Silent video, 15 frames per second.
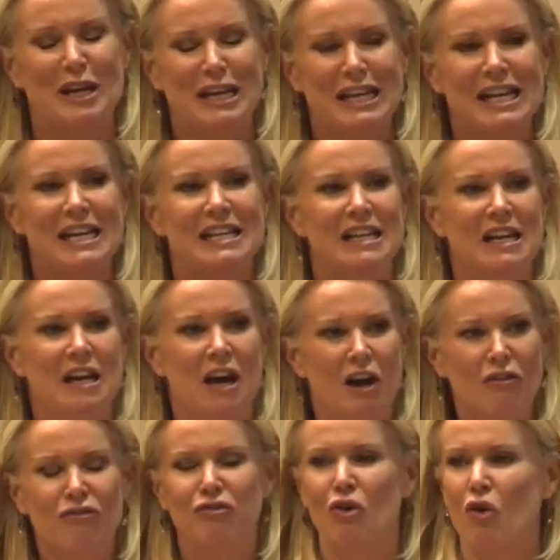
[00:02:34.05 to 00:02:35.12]
We need
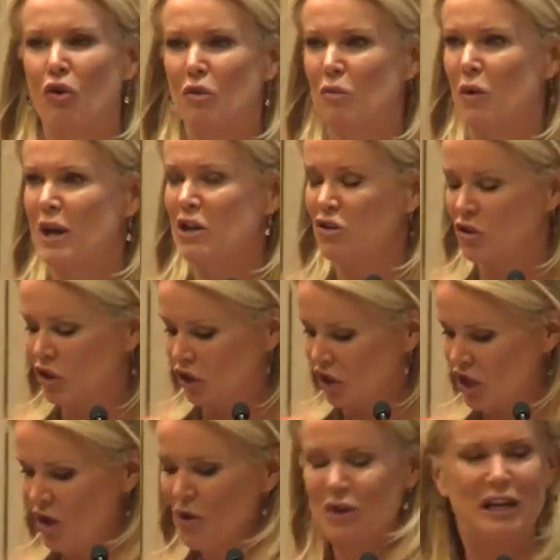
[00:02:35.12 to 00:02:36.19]
a forum where you can
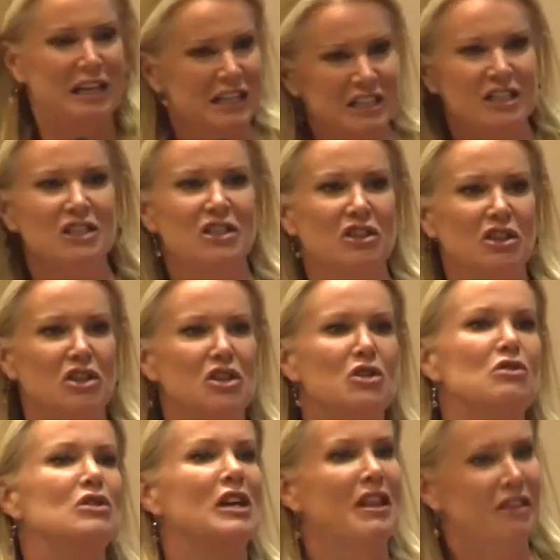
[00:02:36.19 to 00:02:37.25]
go and listen to the
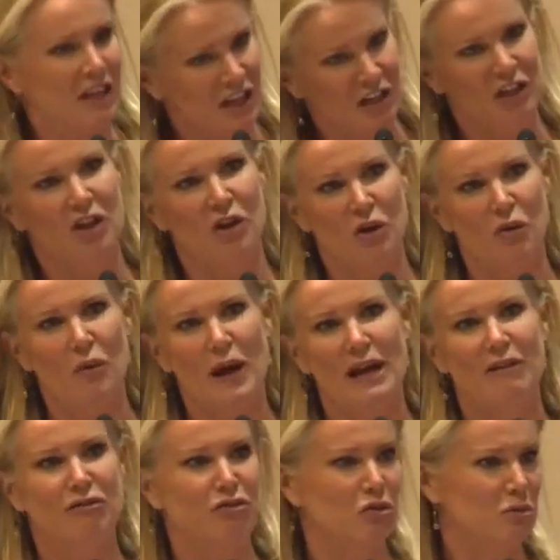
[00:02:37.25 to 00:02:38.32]
news and then go
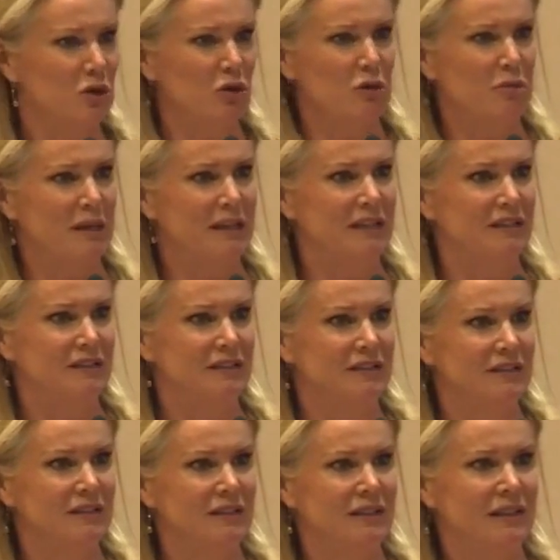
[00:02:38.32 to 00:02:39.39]
away and form your
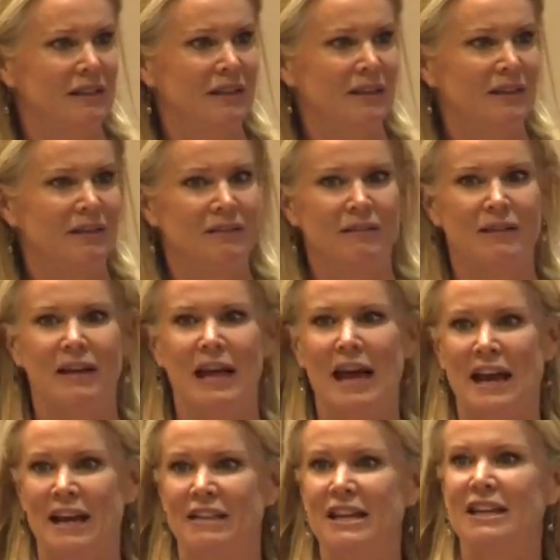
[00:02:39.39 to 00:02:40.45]
opinions.
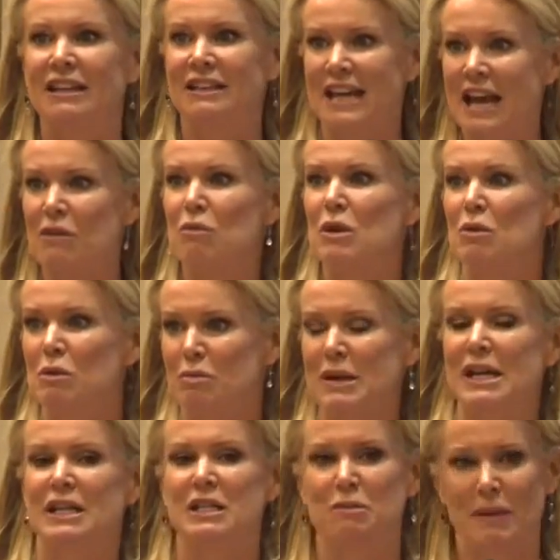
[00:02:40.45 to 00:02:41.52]
And I think then we would
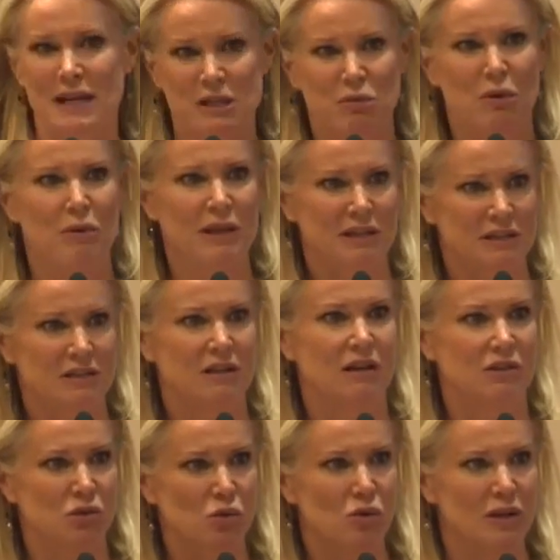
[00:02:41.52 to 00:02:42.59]
be in a space where we could
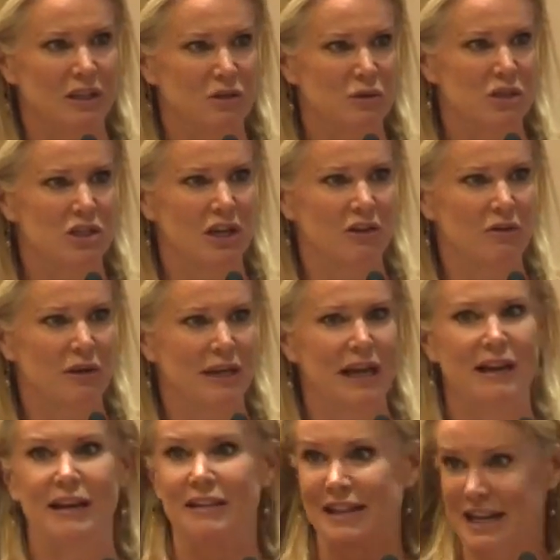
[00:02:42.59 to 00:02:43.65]
start talking to each other
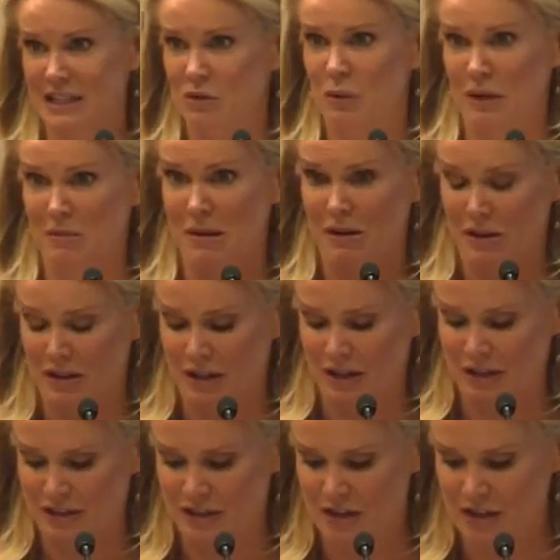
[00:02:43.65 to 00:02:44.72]
again. And that's when America
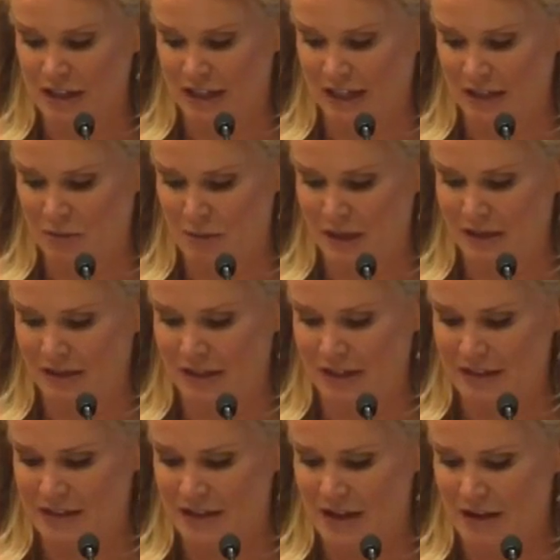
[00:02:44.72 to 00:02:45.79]
can start getting the big
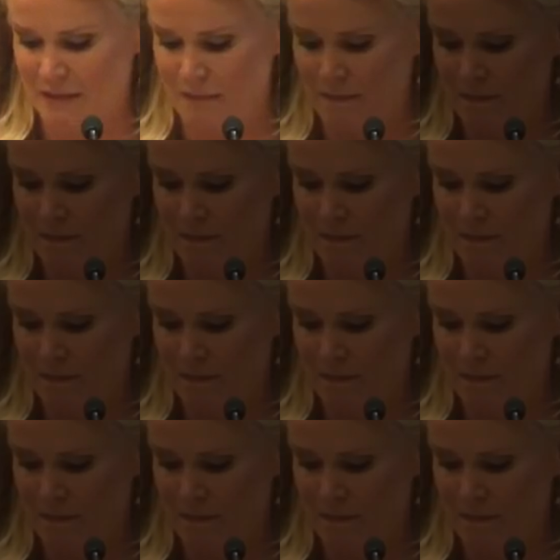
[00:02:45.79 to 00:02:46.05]
things done.